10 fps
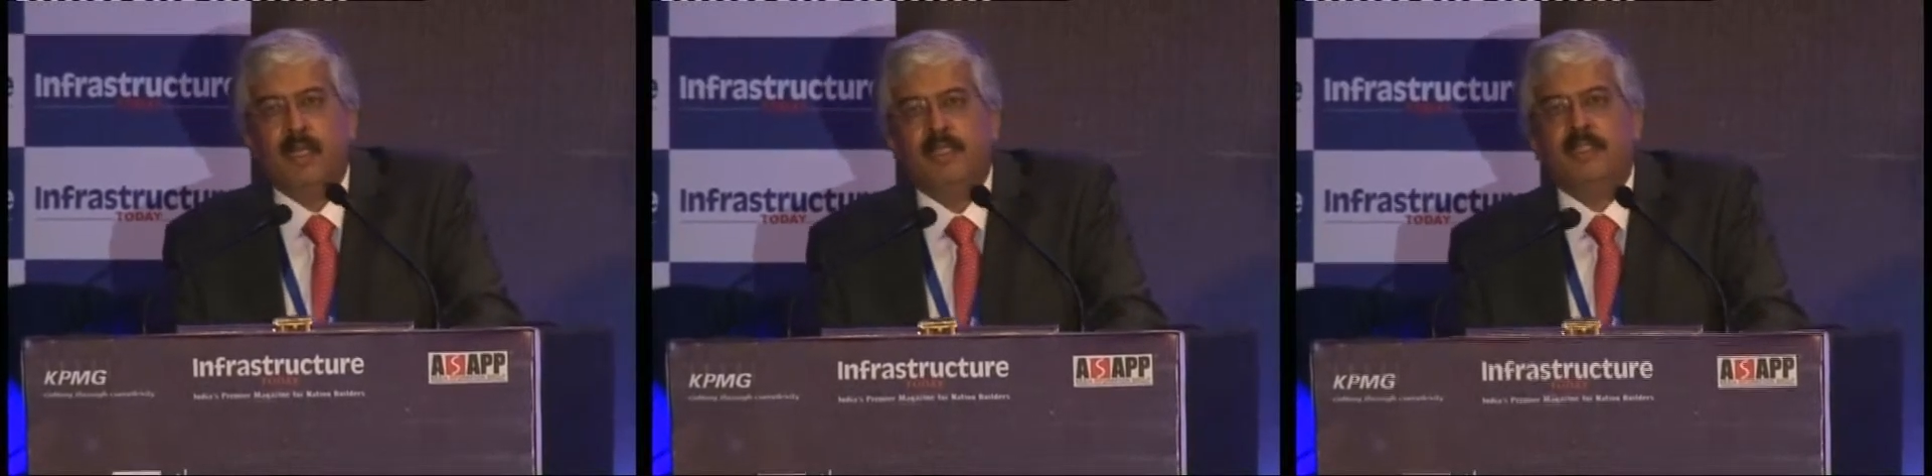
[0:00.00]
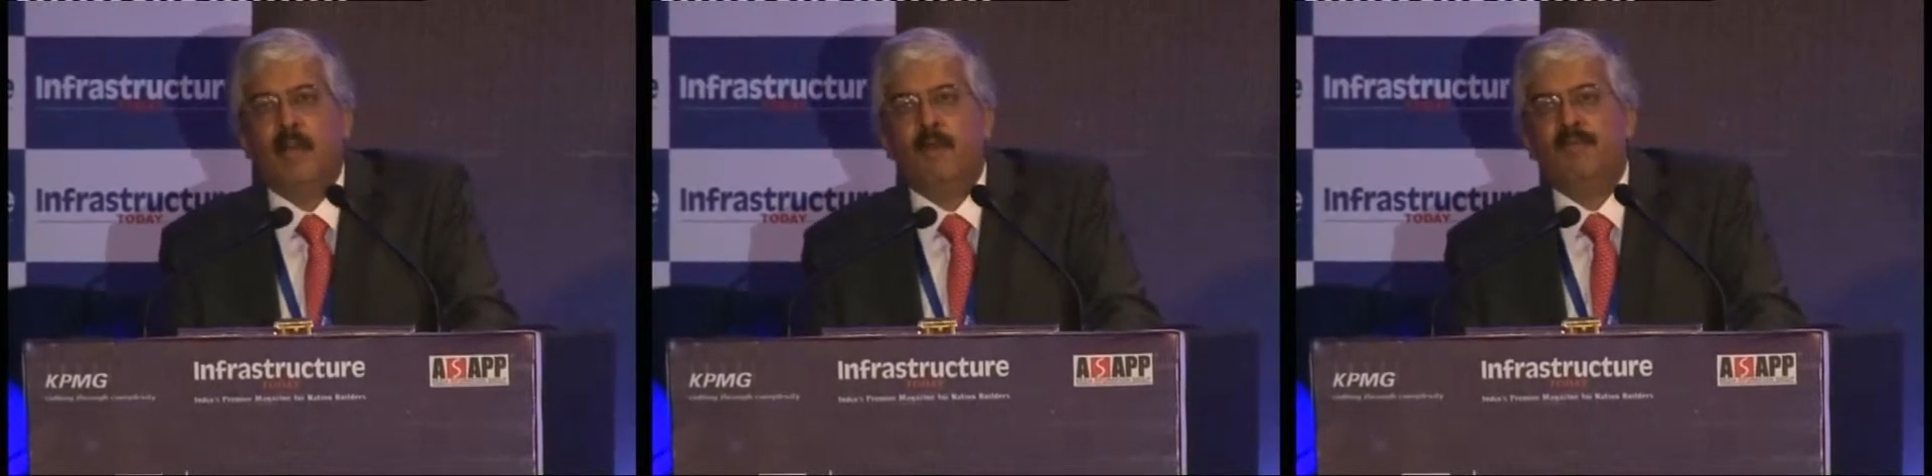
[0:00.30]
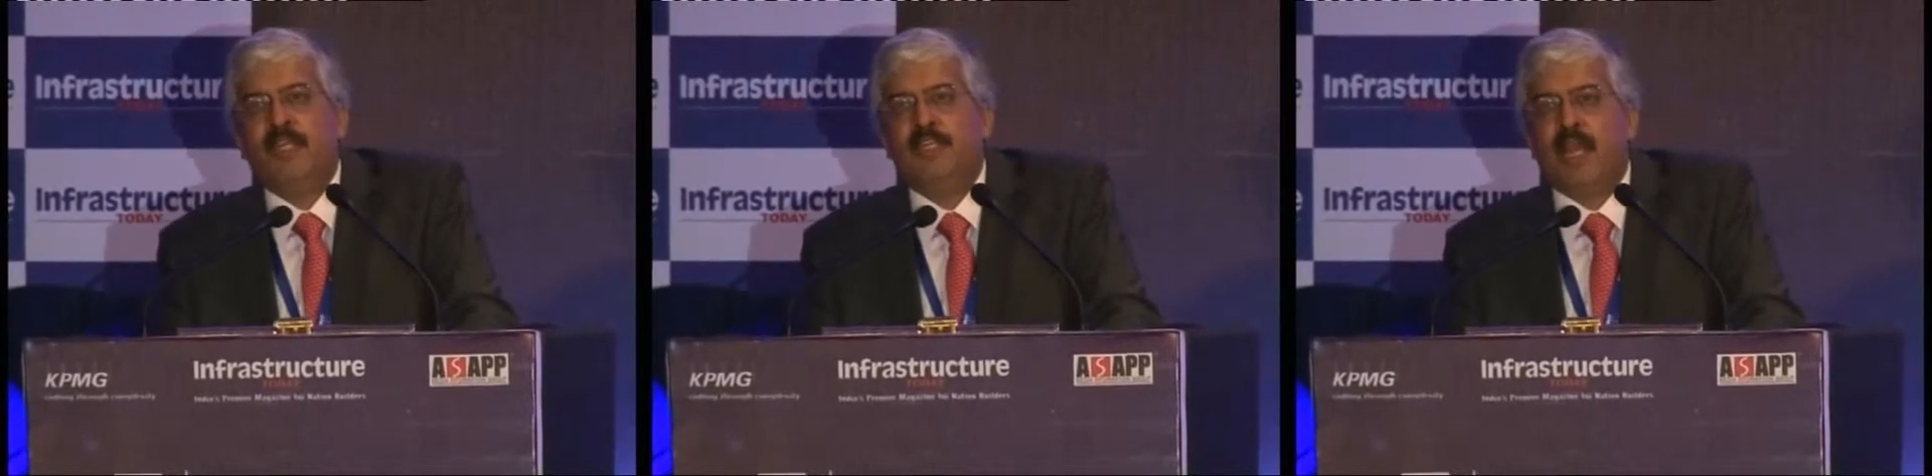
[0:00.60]
some
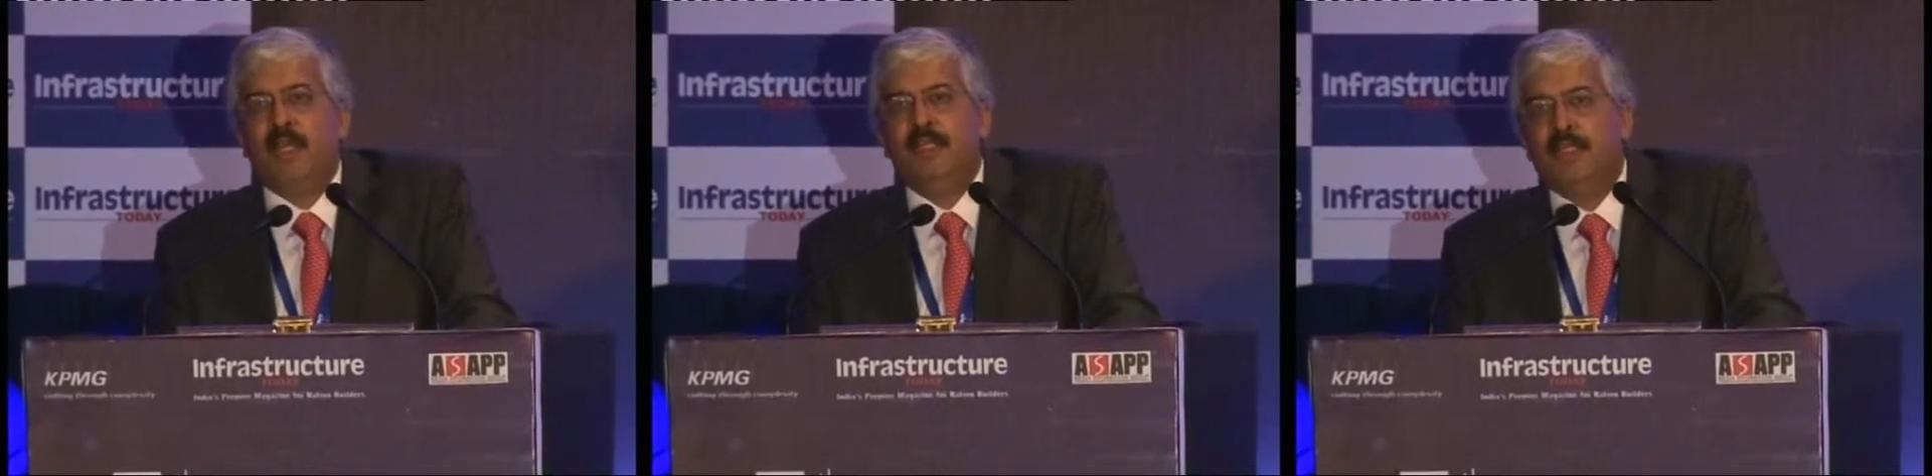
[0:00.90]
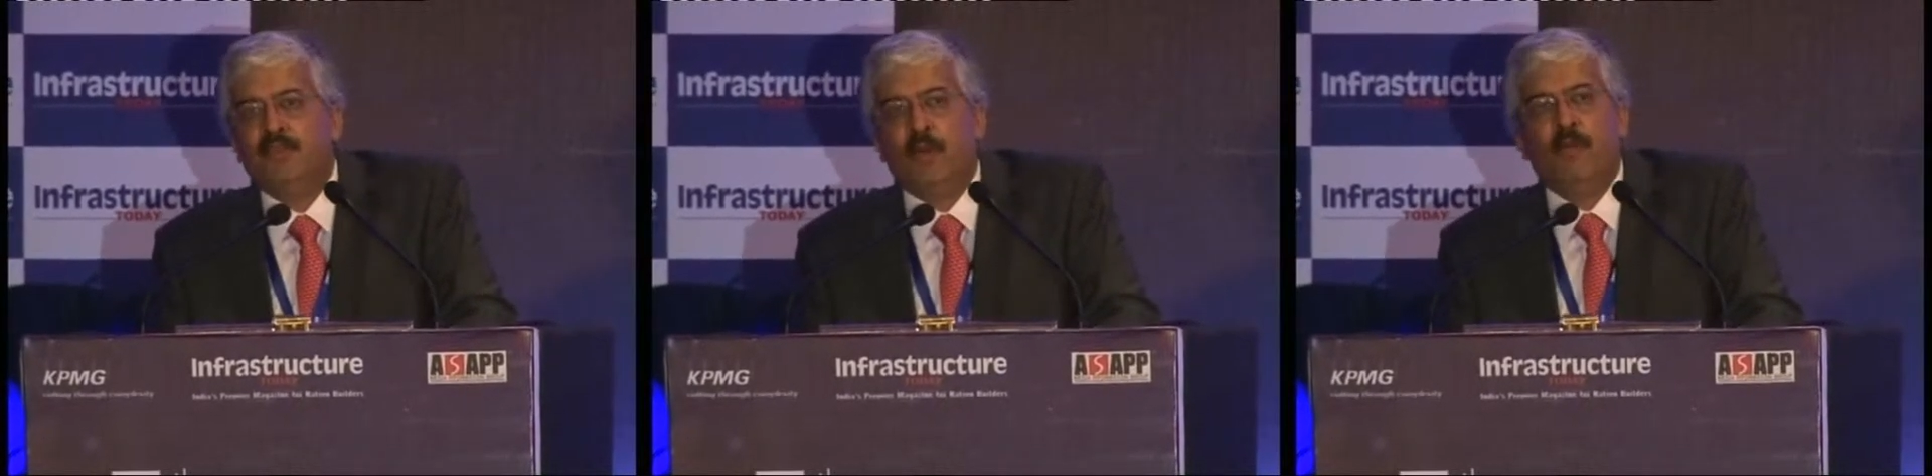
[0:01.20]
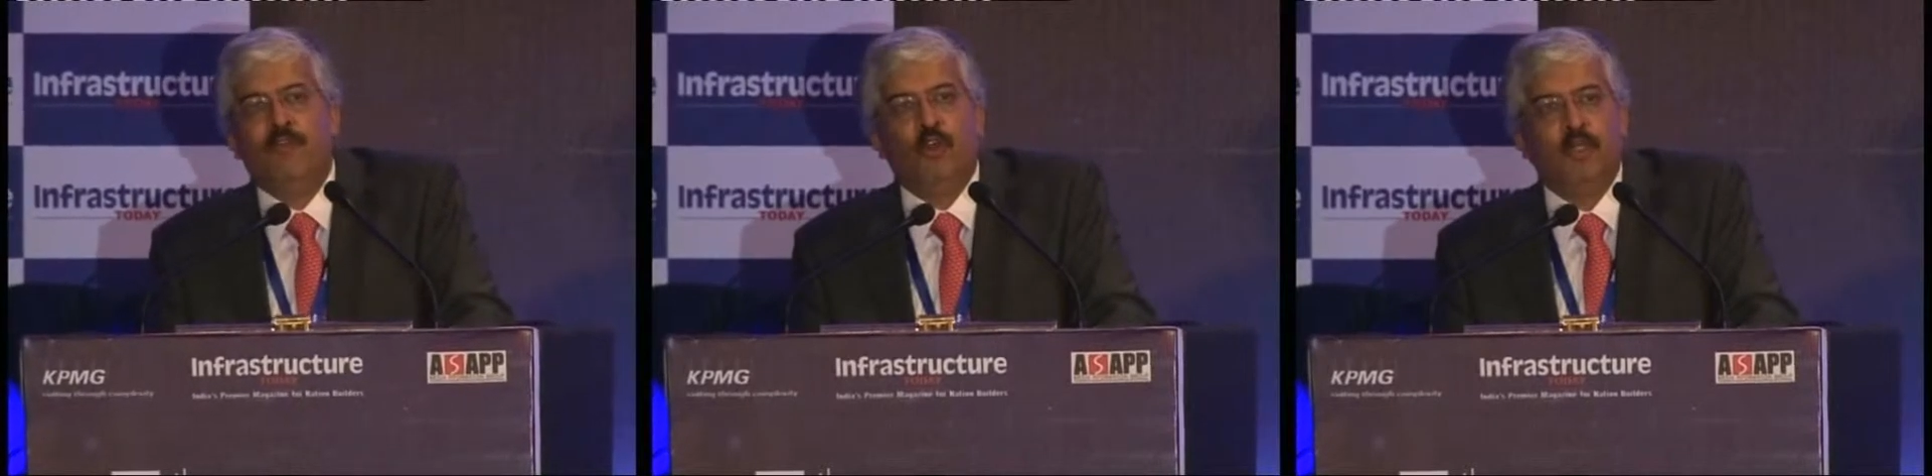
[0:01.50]
of the challenges
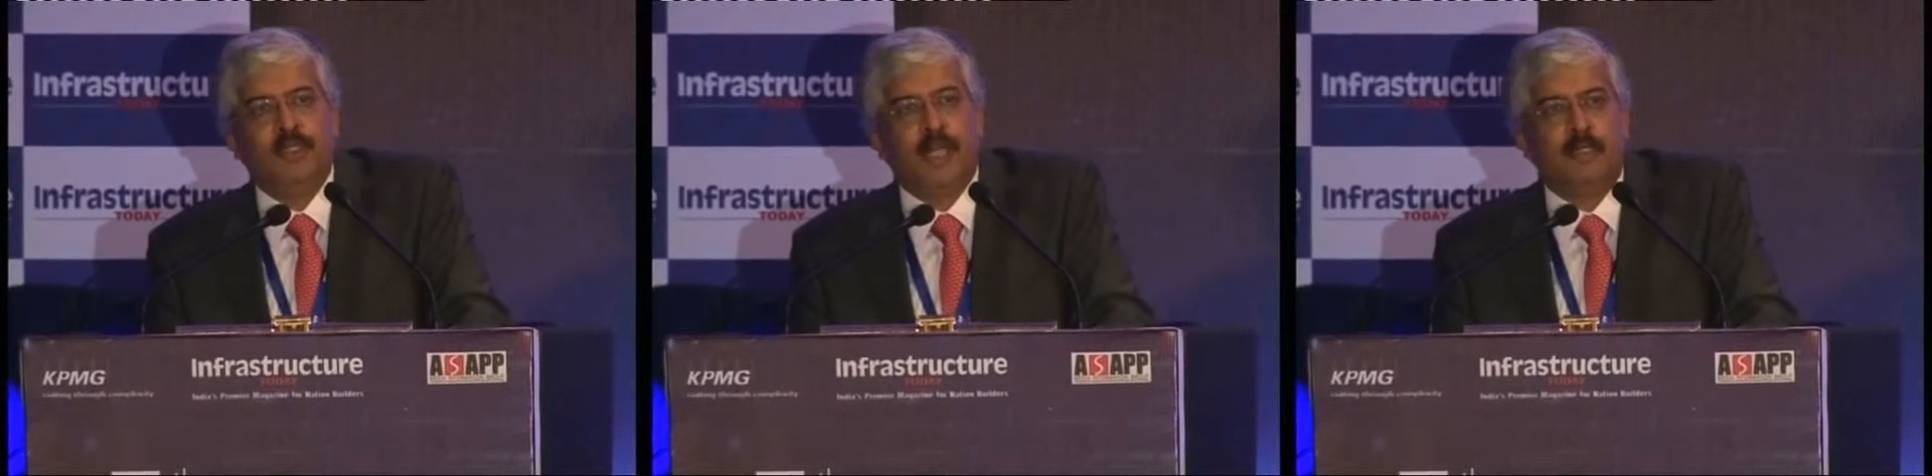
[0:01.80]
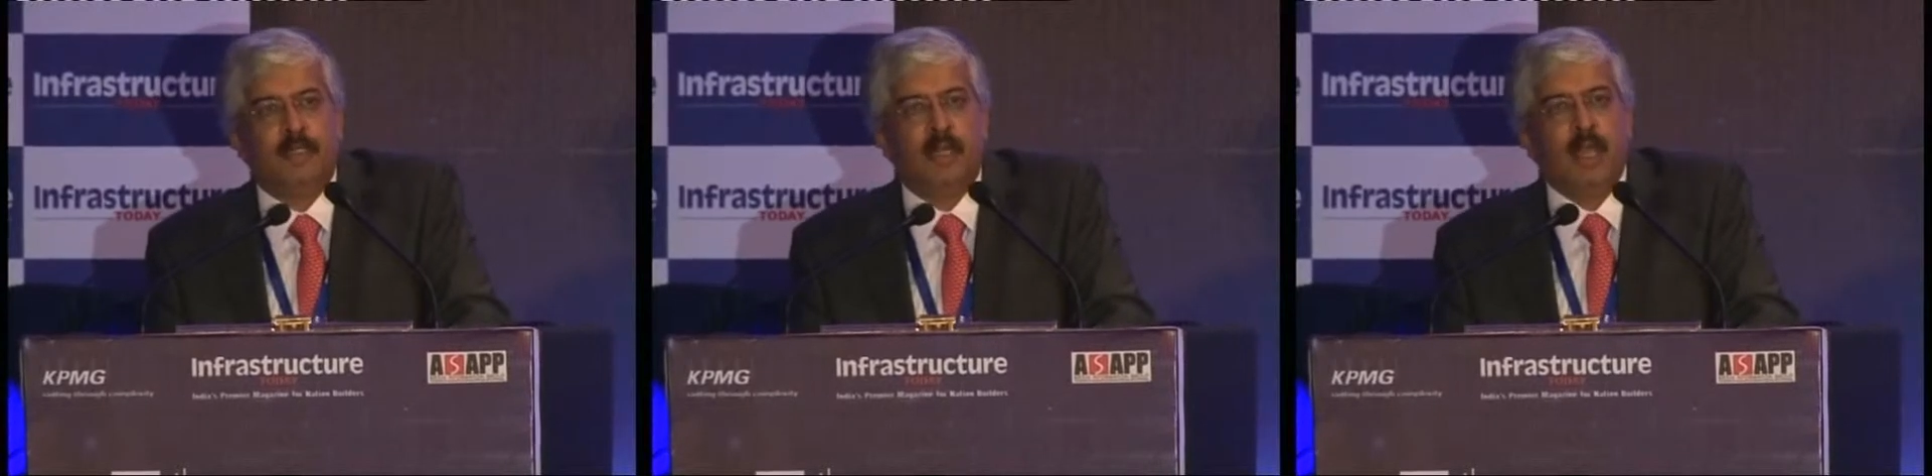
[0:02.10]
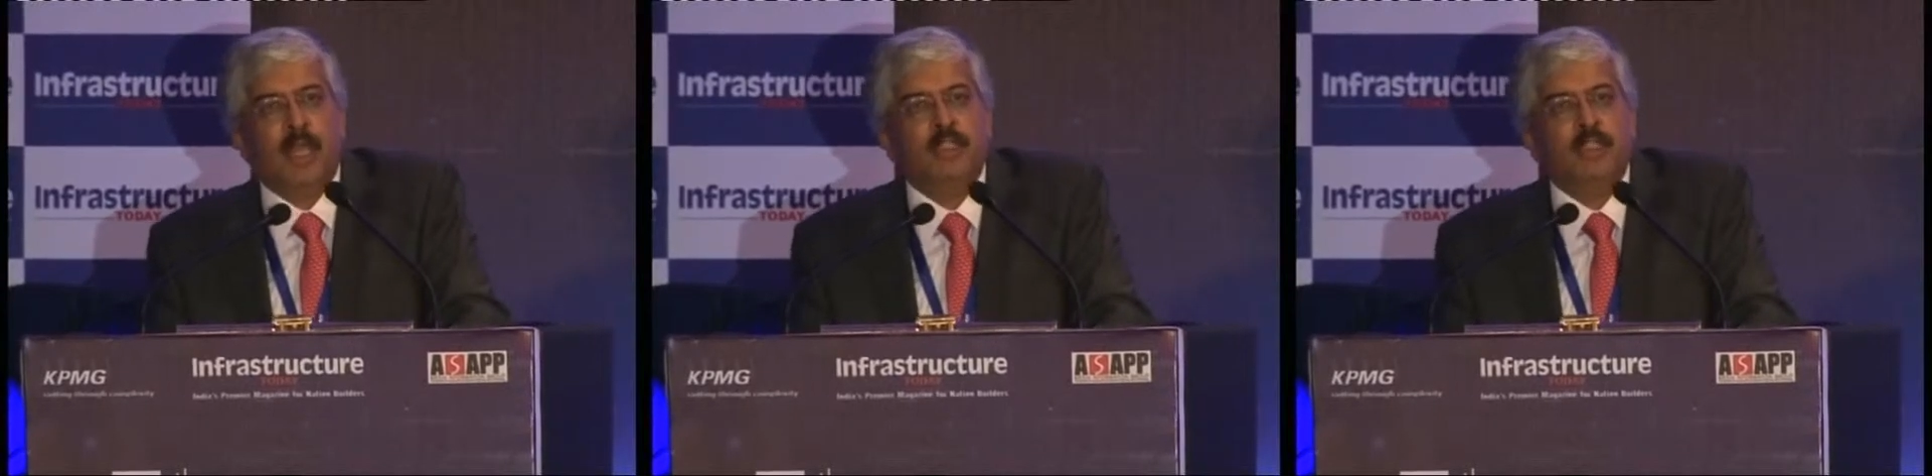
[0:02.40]
from a fuel sector,